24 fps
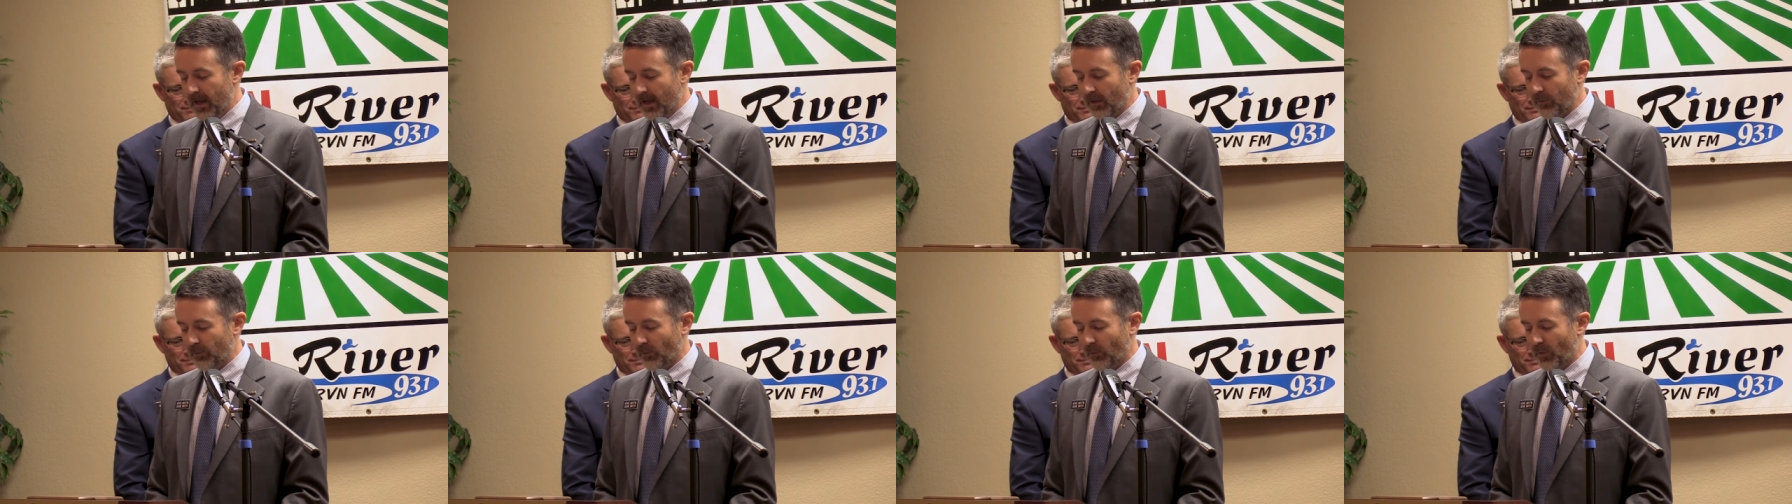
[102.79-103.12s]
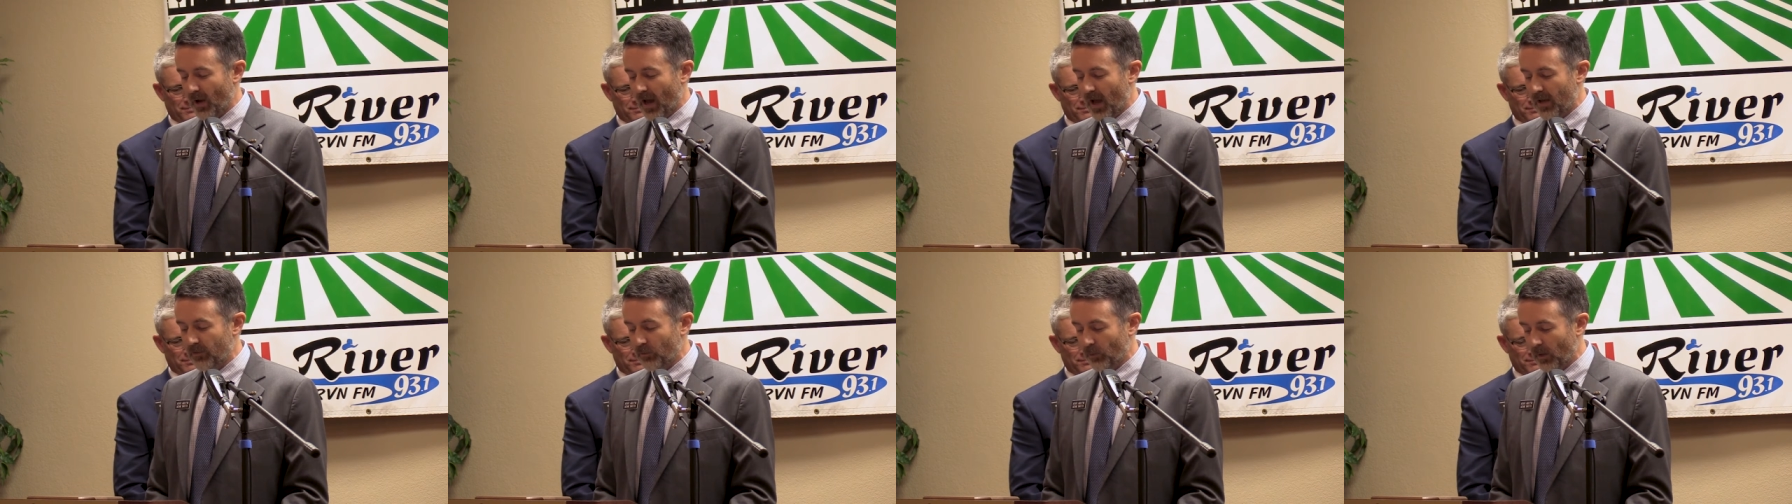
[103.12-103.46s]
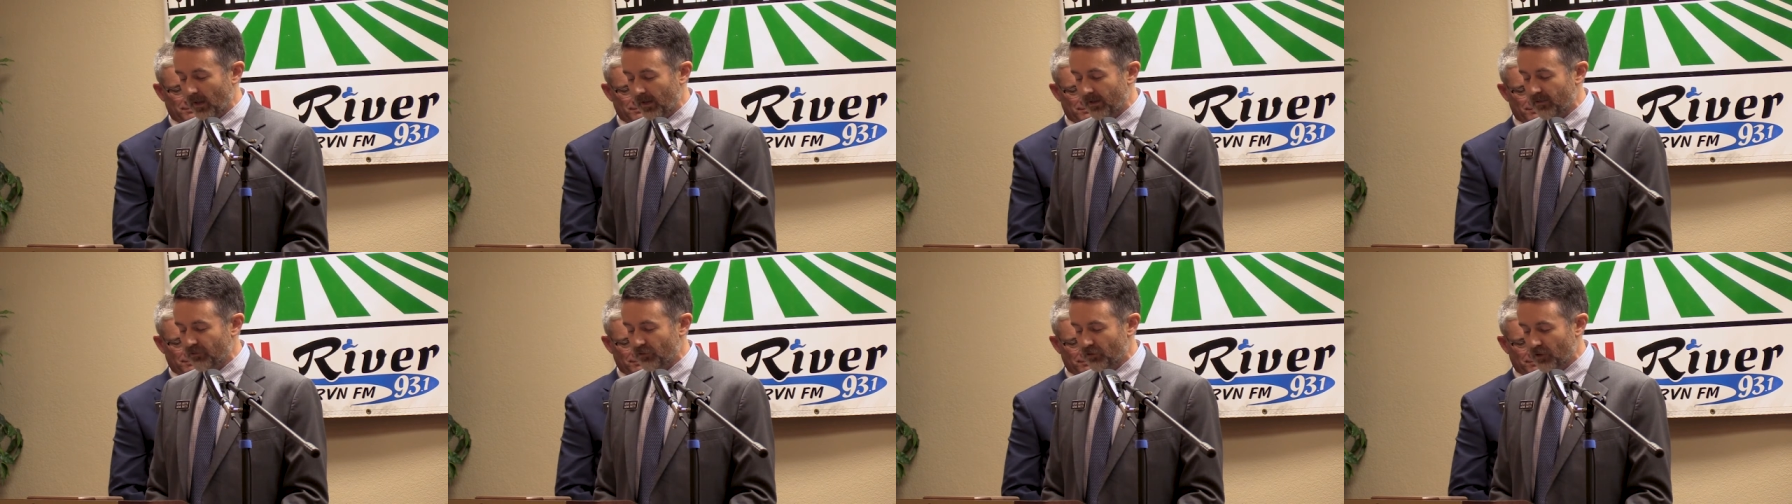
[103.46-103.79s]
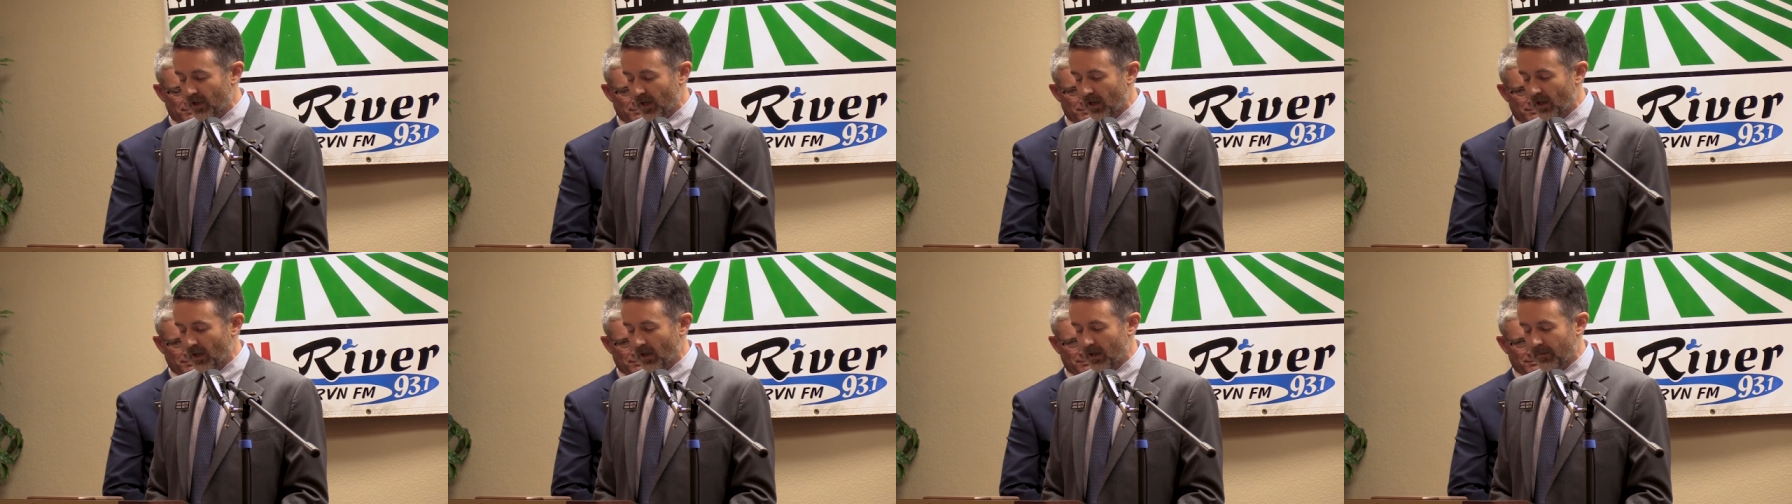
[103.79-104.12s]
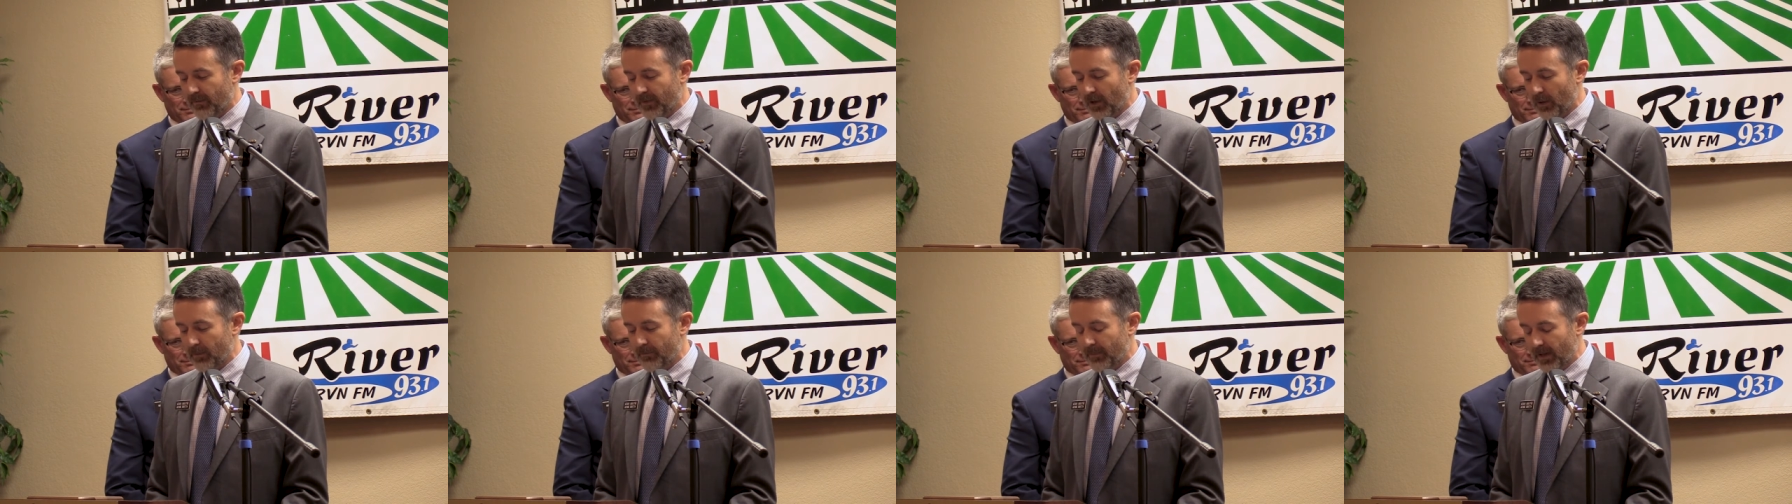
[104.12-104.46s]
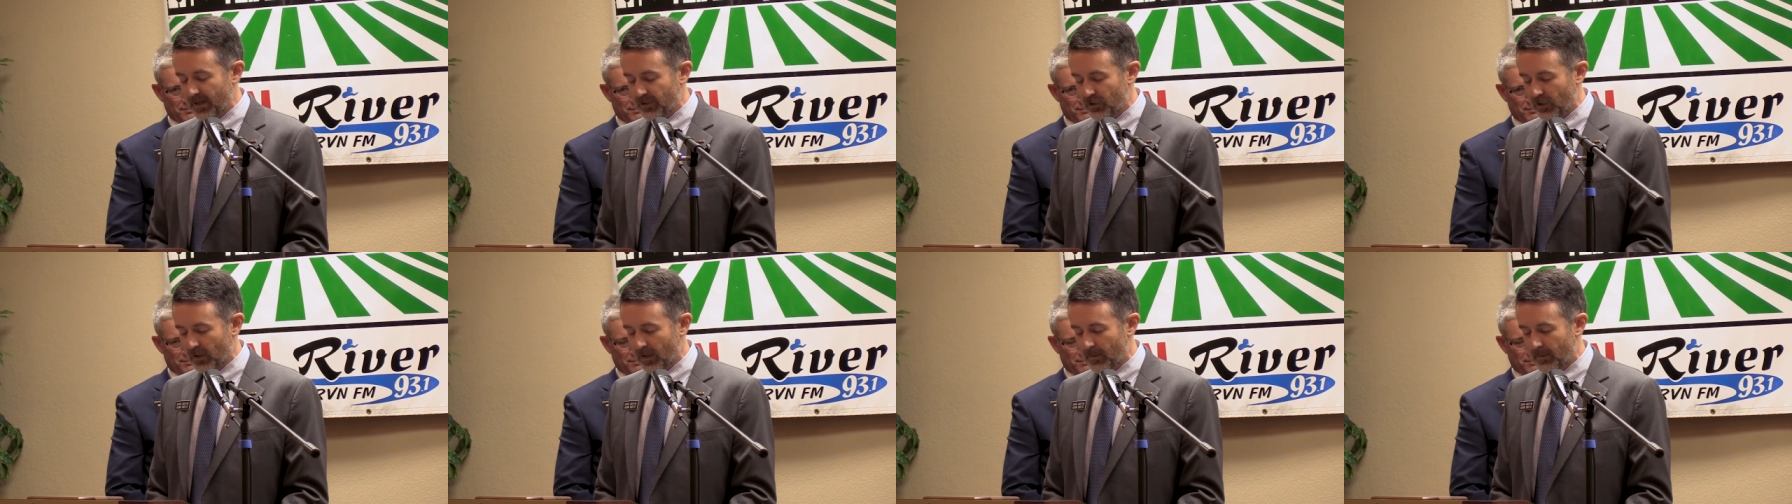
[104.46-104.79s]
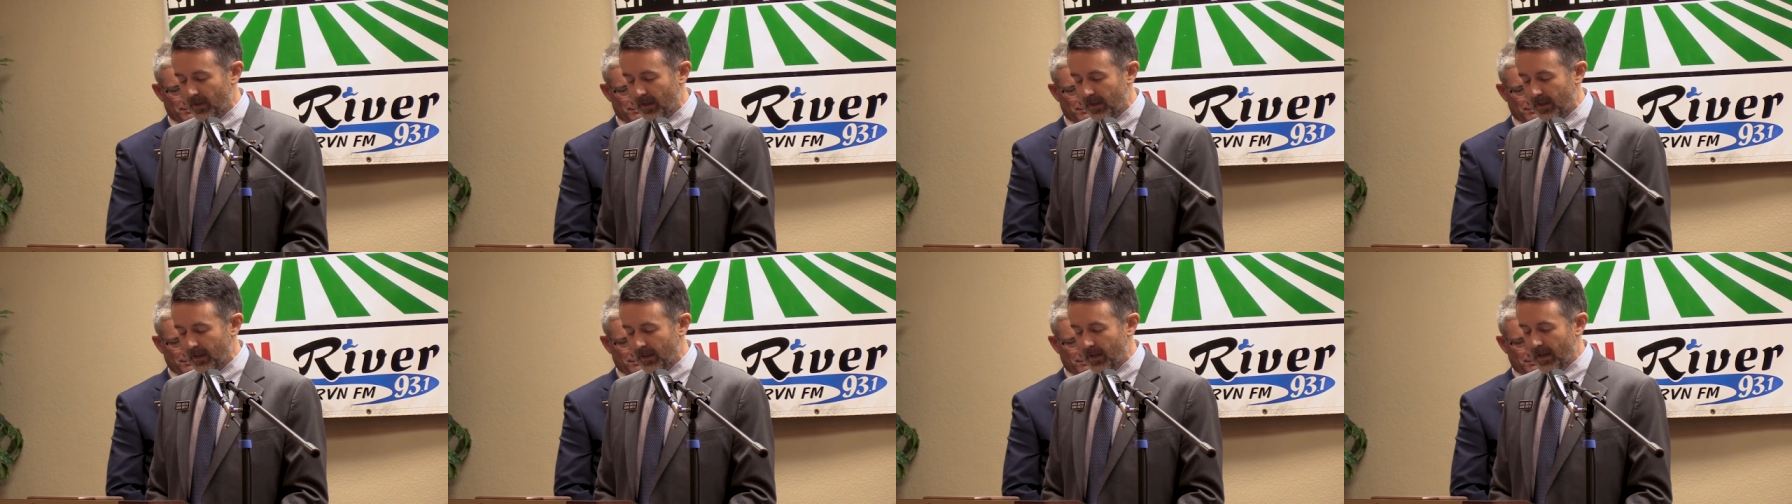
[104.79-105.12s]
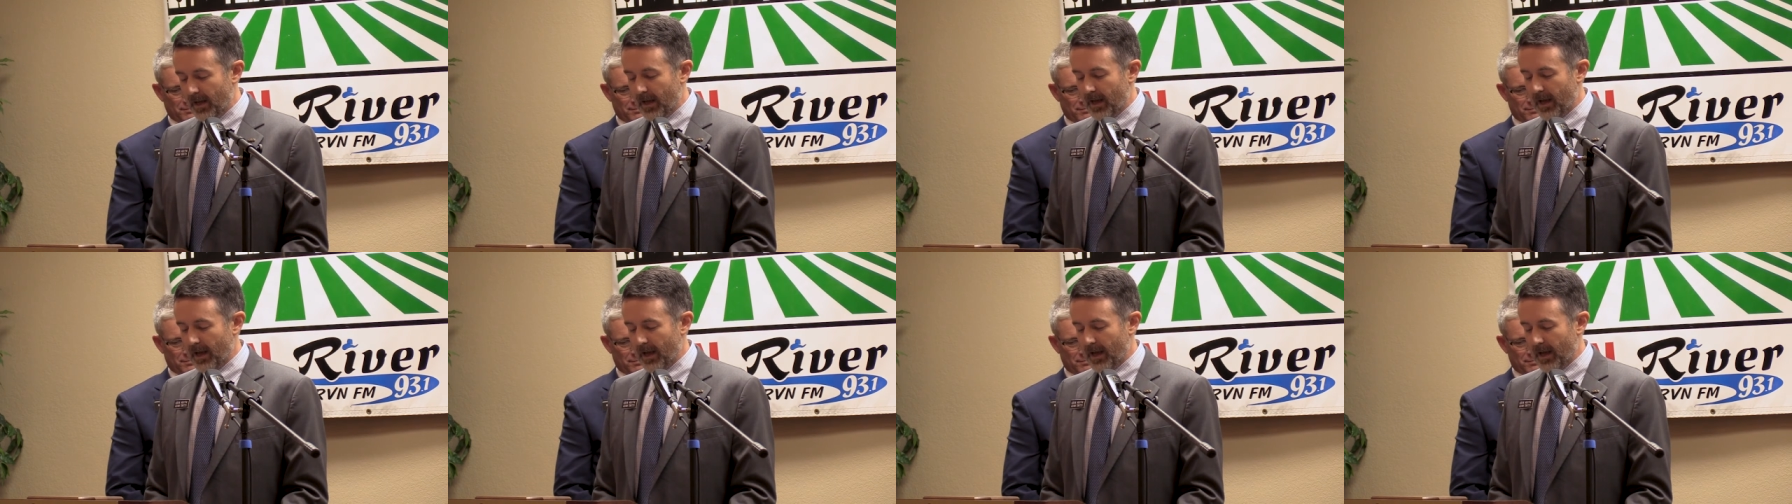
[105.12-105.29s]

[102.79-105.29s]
as well, as well as chair of their budget committee,